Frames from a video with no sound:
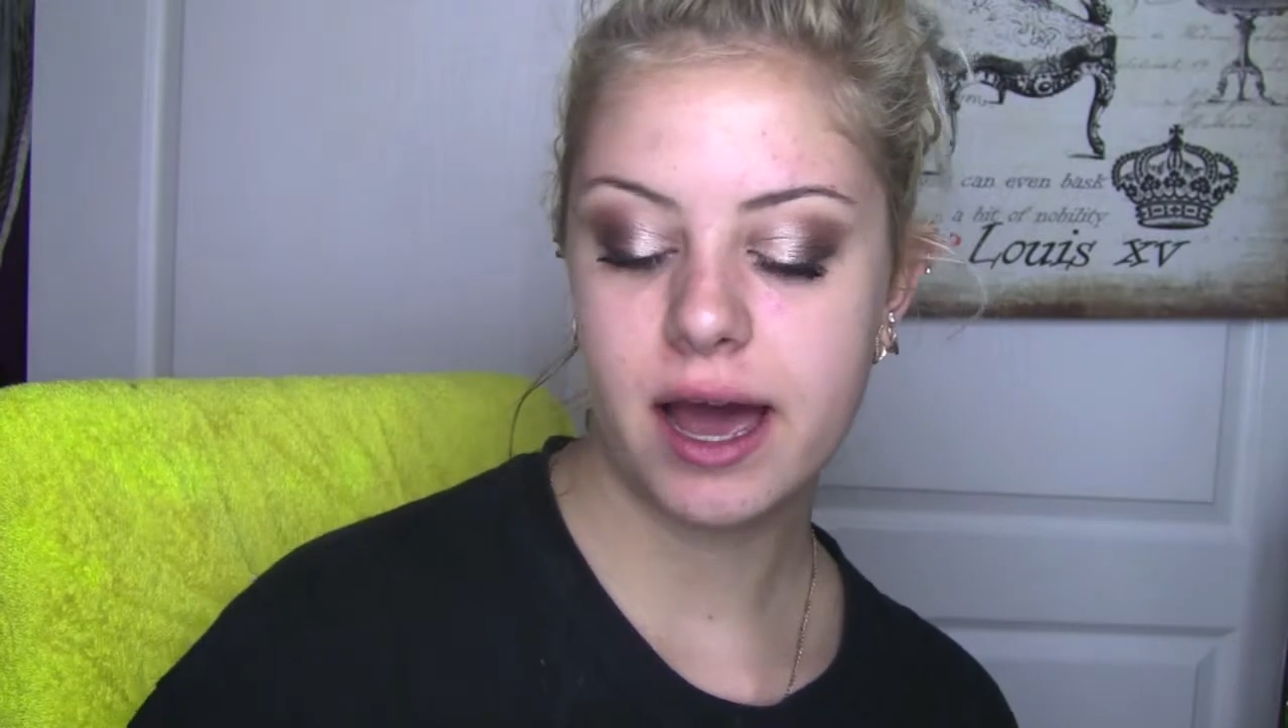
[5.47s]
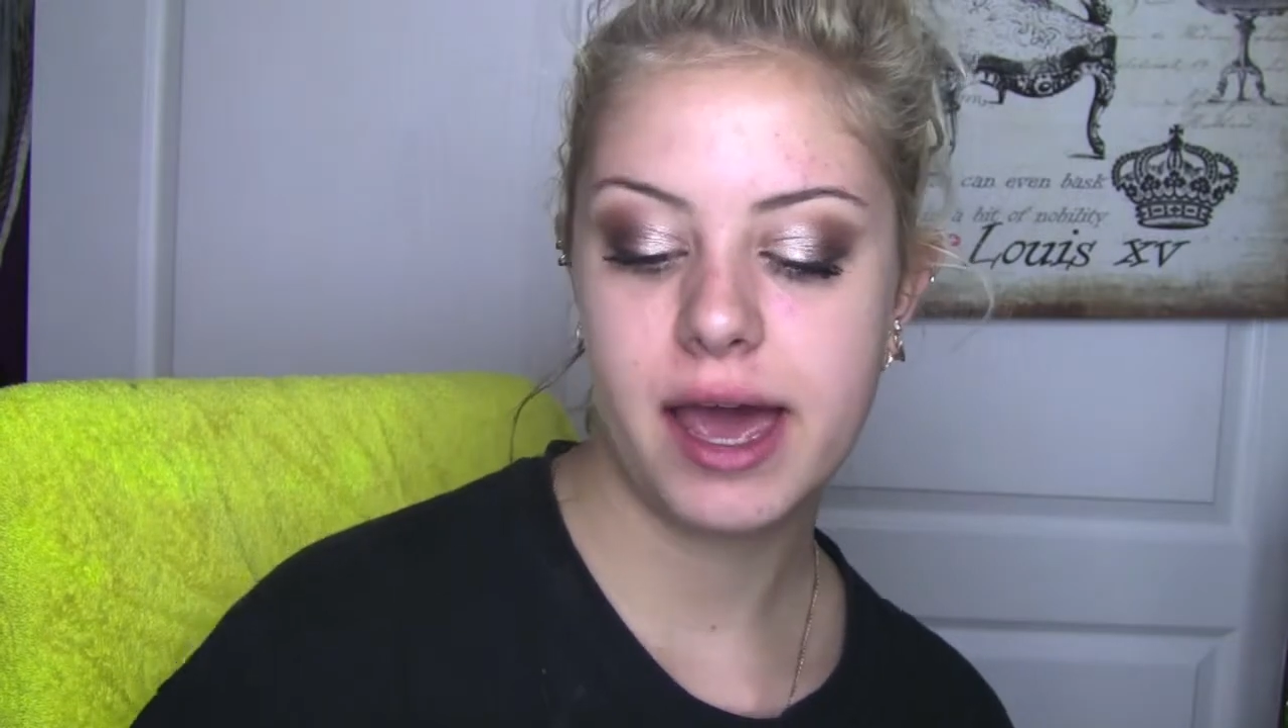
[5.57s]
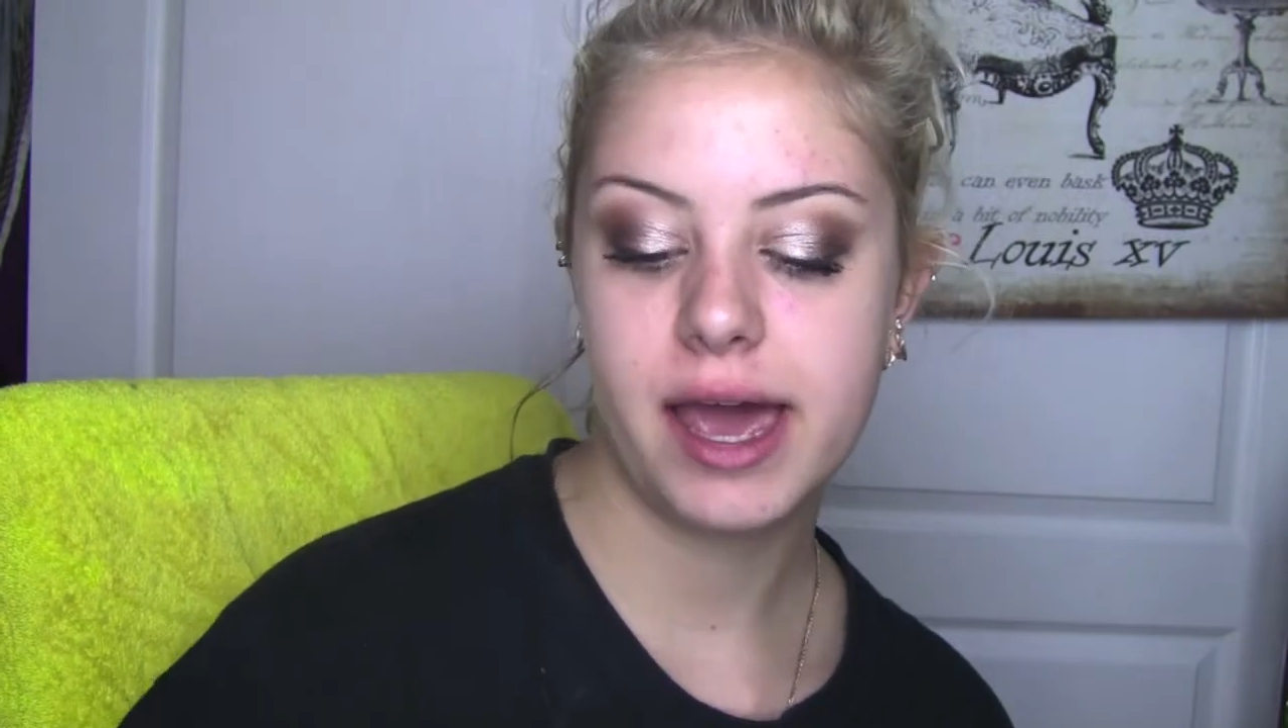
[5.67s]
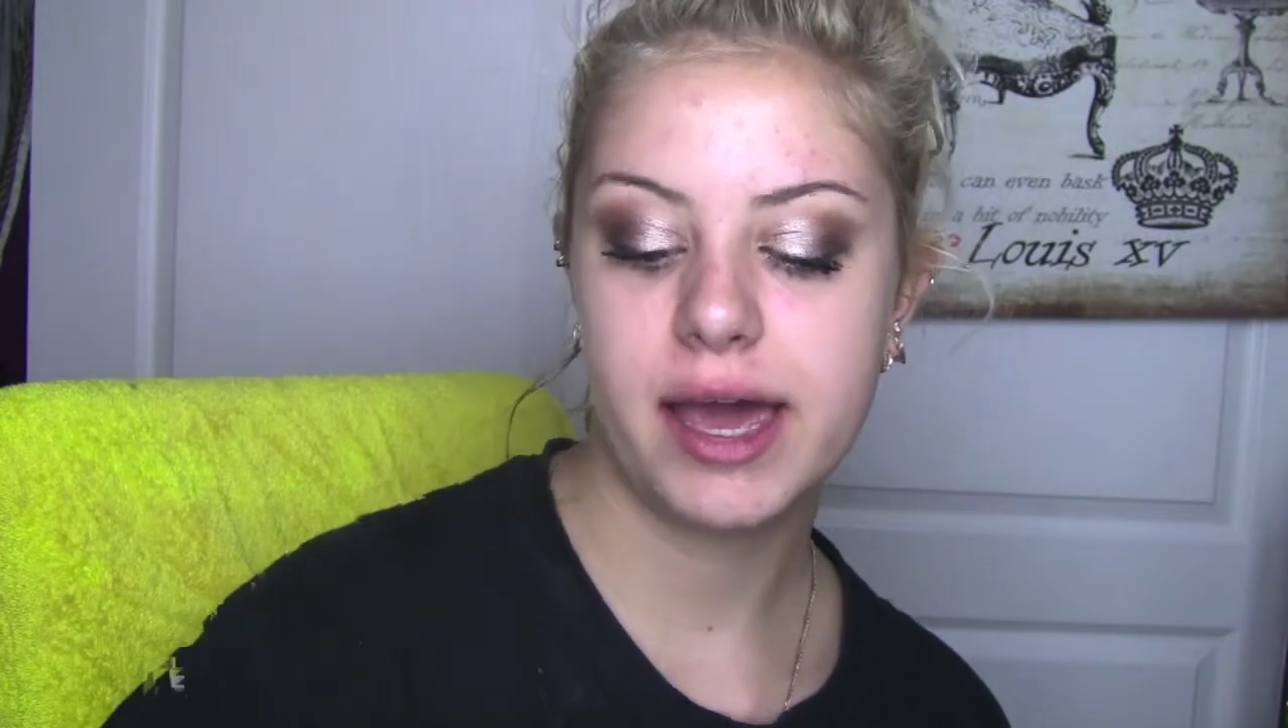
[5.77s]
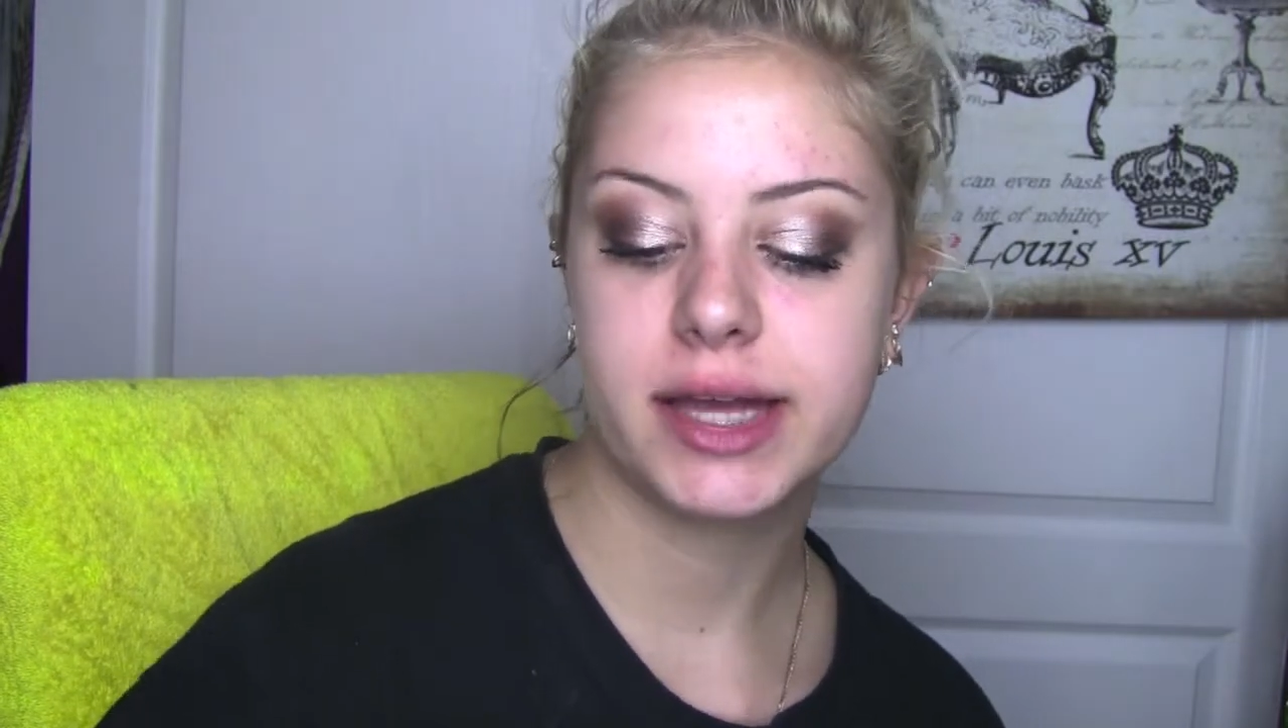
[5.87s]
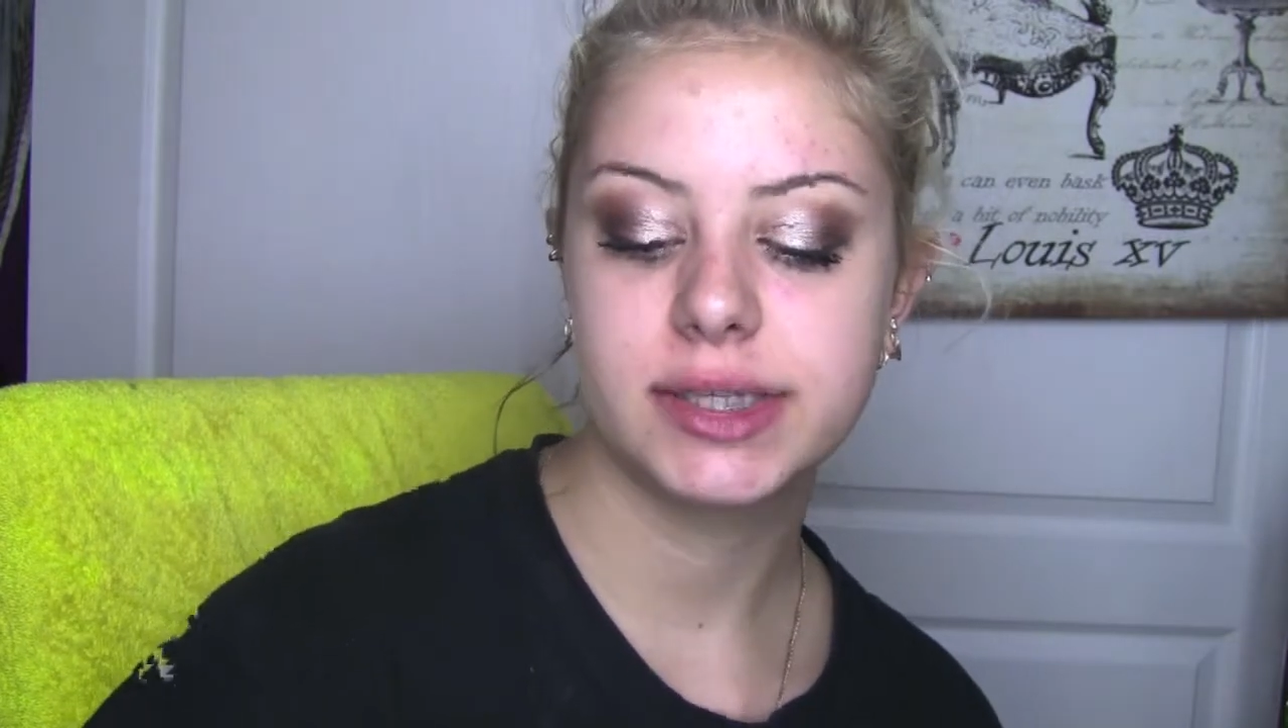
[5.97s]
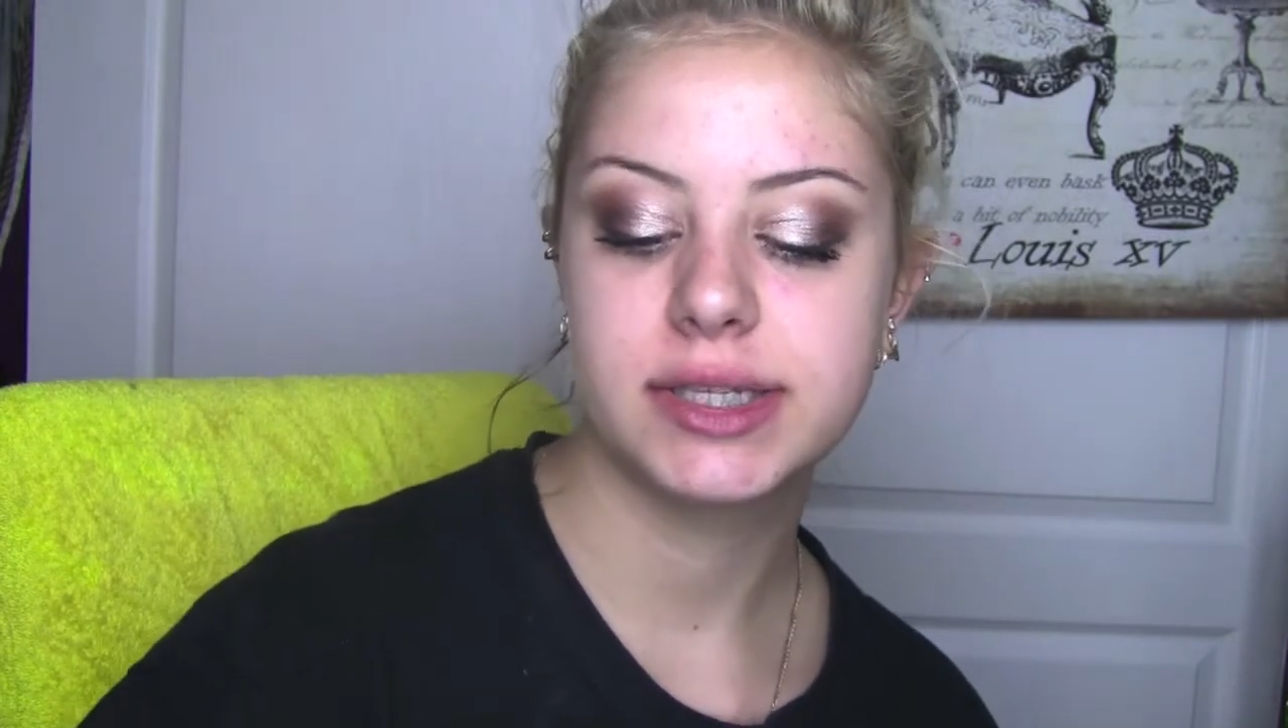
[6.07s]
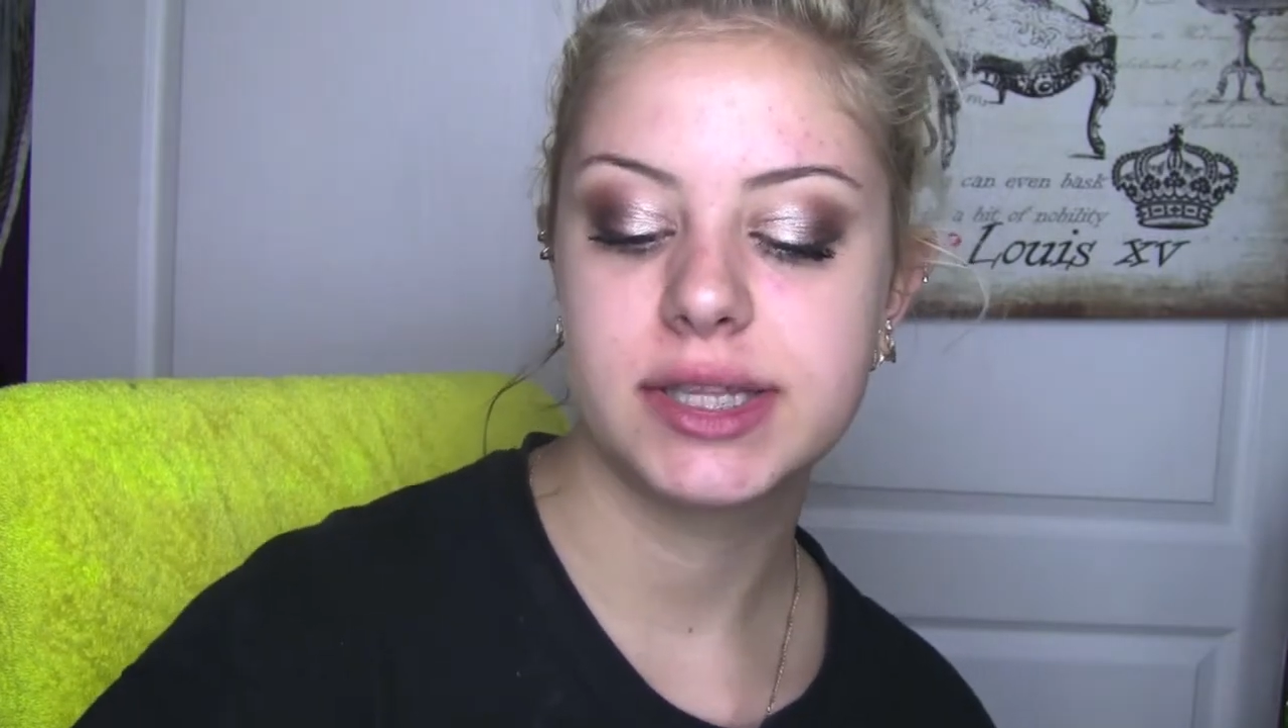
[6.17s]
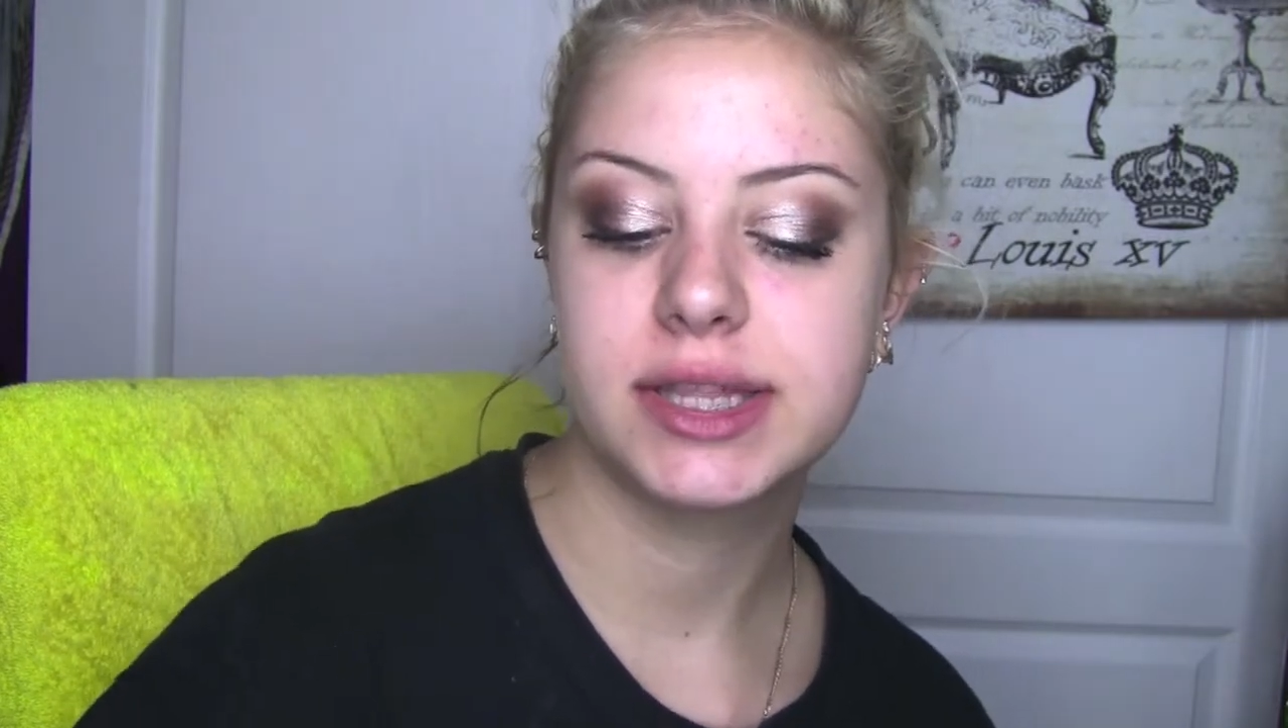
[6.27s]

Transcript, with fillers: and